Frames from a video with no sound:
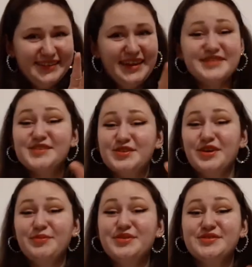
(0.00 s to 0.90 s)
Is a
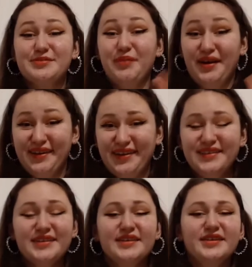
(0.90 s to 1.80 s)
term used in manga,
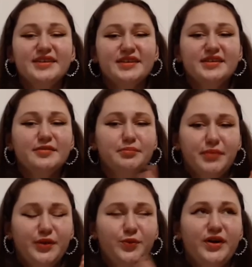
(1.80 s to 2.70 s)

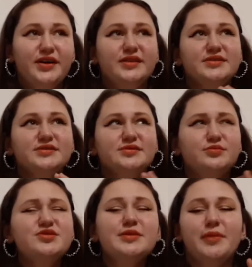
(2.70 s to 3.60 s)
manhwa,
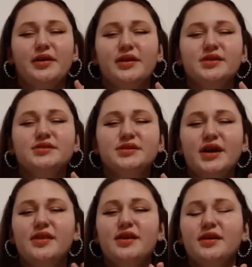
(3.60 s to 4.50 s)
mostly manga,
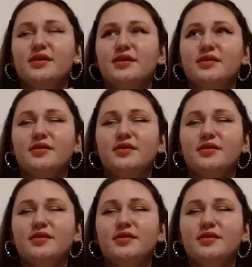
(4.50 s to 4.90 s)
I think.